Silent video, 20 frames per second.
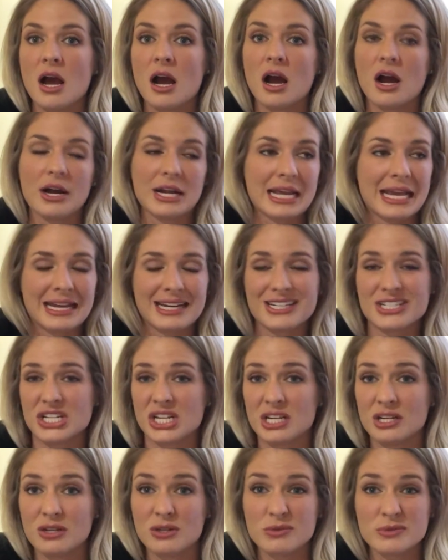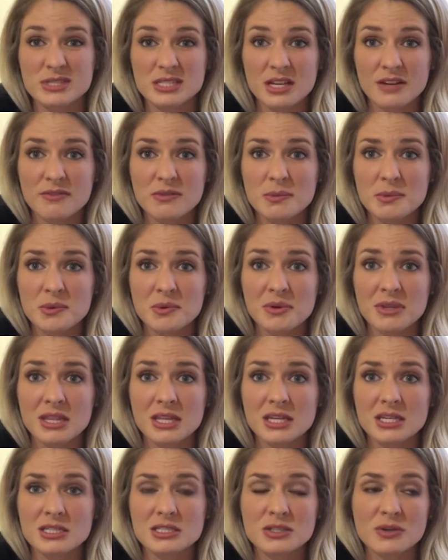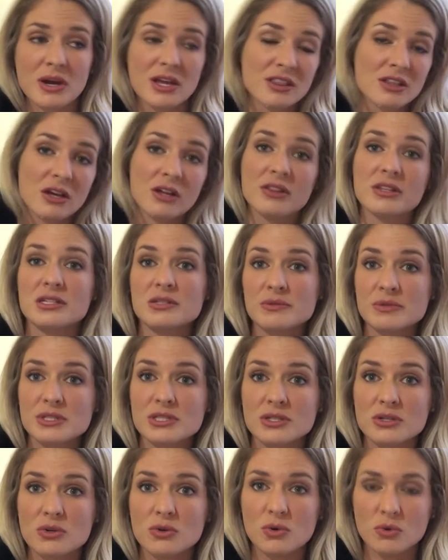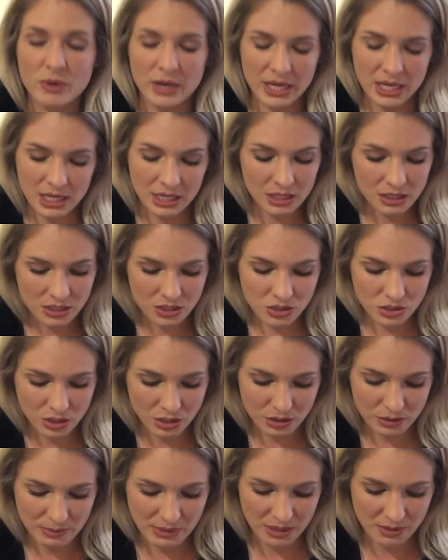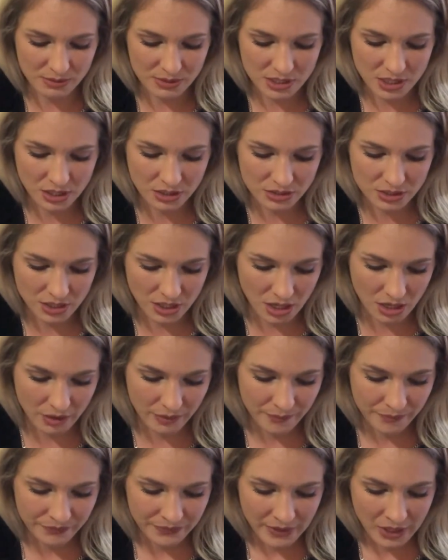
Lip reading: I already had a channel. I was comfortable with it. So I thought this was a cool way, you know, to be able to talk to y'all.